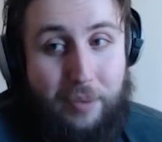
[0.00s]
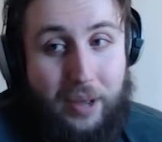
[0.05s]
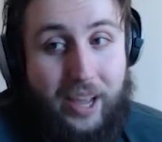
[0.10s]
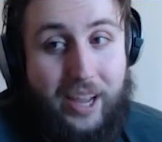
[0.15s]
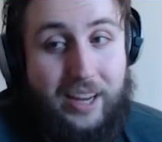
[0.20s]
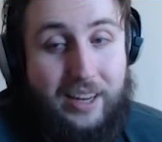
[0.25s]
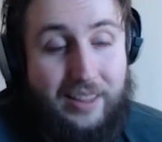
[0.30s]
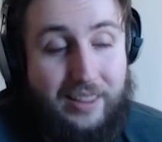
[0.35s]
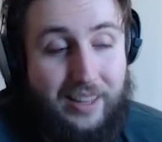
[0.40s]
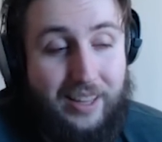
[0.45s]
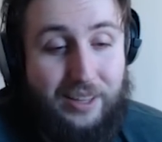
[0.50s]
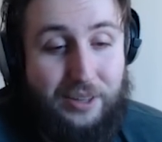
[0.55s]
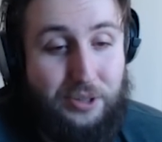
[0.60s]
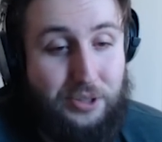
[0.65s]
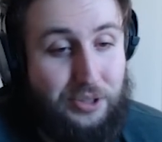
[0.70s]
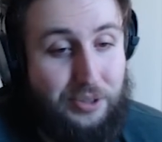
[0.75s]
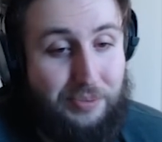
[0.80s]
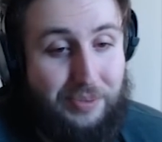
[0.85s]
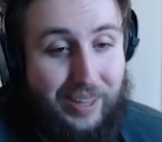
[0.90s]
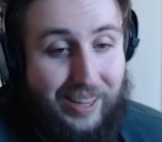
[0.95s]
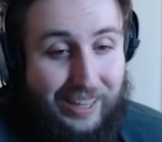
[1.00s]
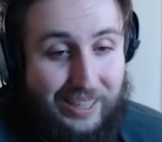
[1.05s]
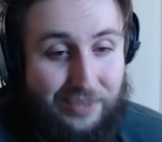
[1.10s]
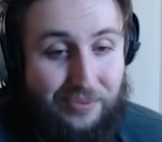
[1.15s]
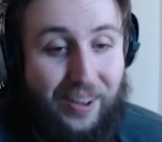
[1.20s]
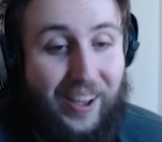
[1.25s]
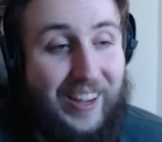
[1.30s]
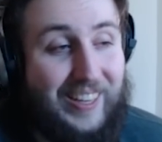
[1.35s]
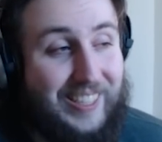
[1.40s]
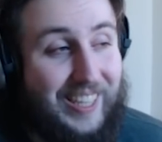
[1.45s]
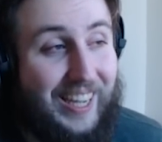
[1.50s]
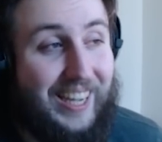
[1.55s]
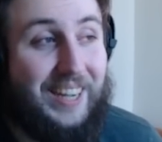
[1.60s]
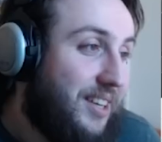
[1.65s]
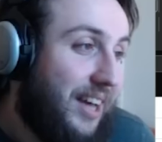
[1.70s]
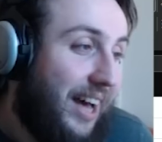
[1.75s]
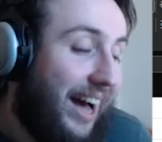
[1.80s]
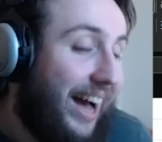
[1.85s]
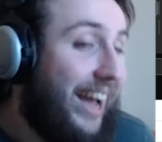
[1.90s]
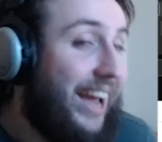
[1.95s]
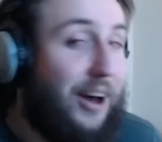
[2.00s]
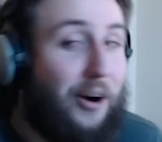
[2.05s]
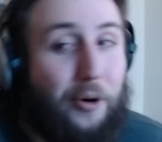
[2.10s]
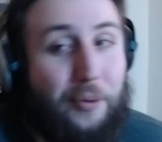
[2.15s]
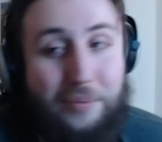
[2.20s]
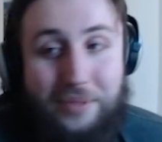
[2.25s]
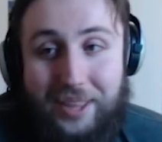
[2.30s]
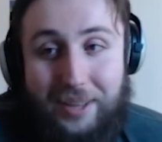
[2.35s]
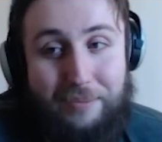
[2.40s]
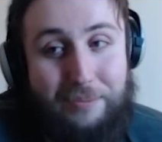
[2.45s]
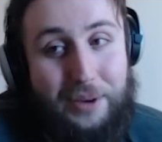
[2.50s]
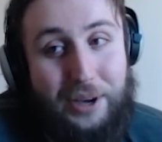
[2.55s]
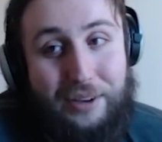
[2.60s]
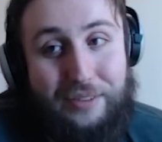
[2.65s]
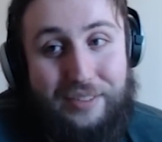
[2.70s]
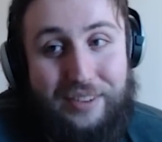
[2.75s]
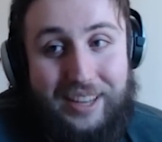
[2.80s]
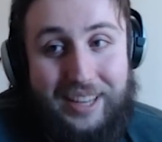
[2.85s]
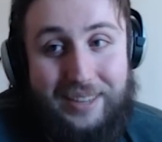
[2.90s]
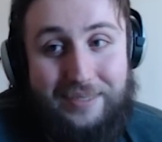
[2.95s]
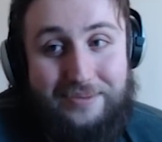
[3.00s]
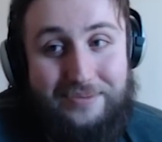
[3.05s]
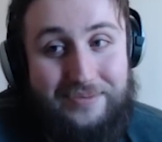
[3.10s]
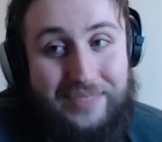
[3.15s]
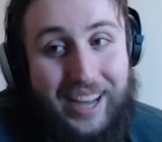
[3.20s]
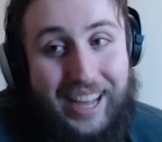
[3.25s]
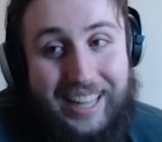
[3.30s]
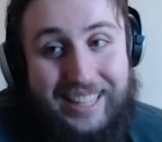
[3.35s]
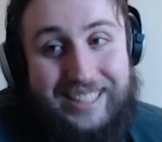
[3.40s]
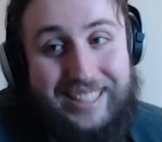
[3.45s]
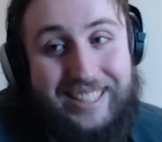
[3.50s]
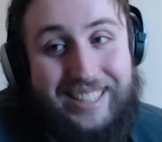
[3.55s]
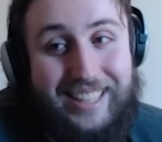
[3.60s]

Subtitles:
pain that you should be expecting. I hope they buff him, man.